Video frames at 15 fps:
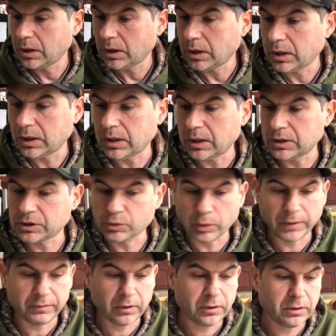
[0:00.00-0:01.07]
a
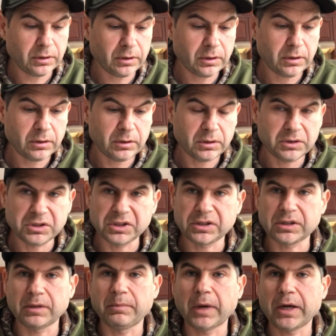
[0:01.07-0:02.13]
swivel, just
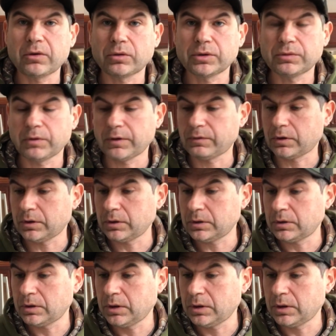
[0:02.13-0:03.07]
a micro swivel,